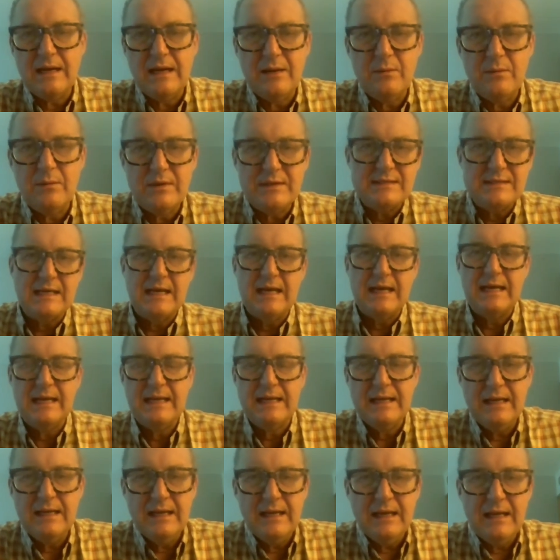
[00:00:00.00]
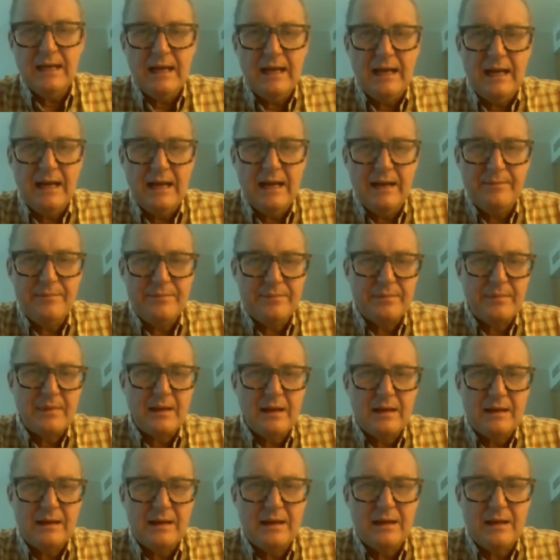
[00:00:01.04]
I would say, um,
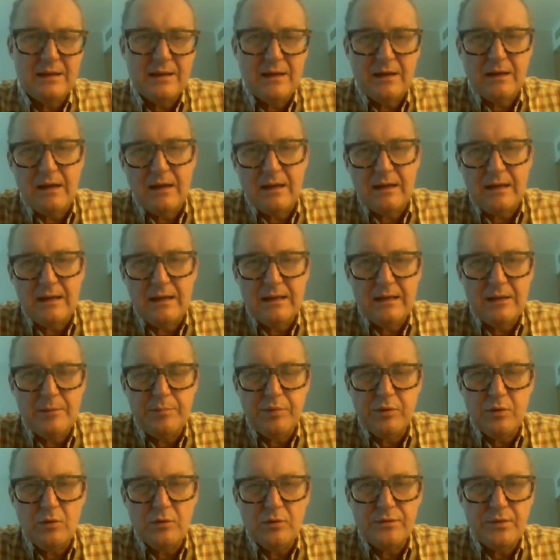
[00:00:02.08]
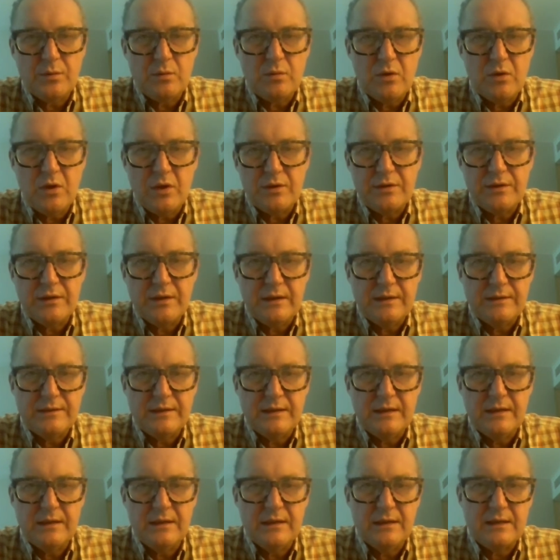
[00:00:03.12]
and I you know I applaud the work that
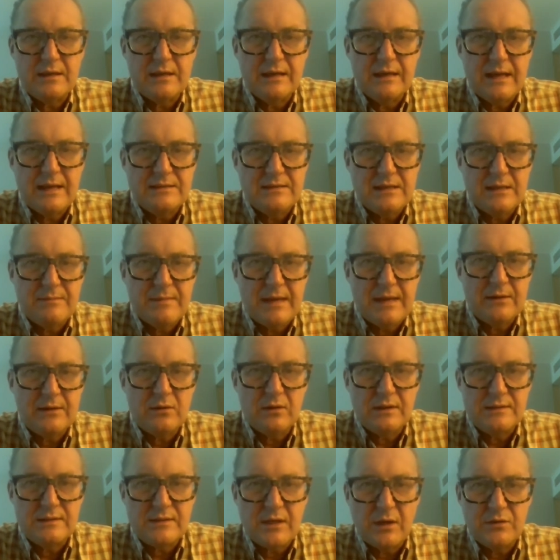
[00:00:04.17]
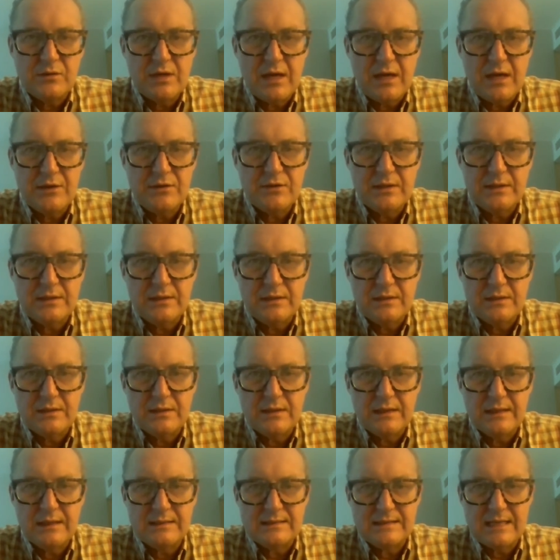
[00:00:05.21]
the Canadian Medical
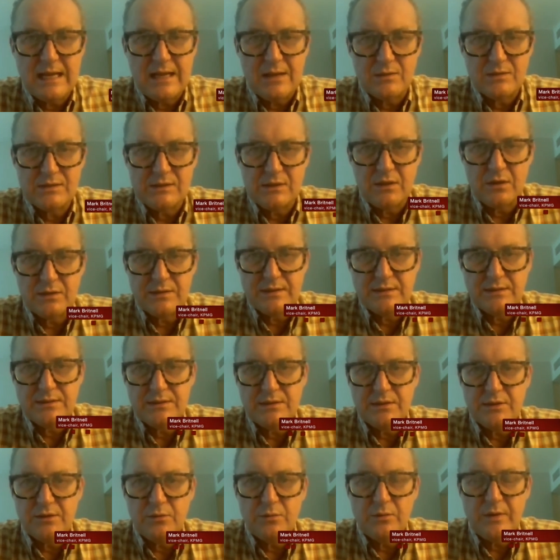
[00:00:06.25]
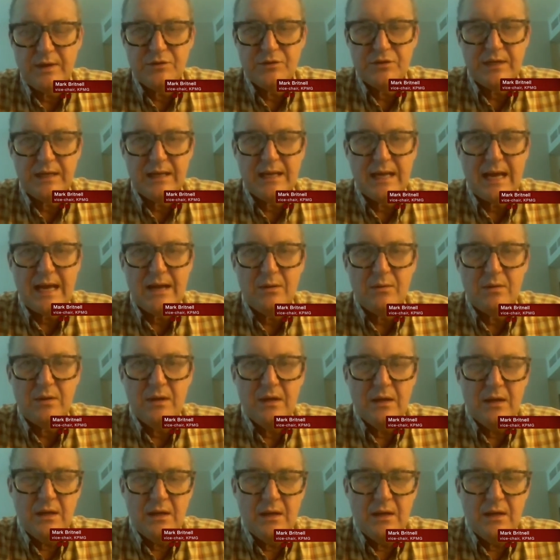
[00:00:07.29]
Association is now starting to do, reaching out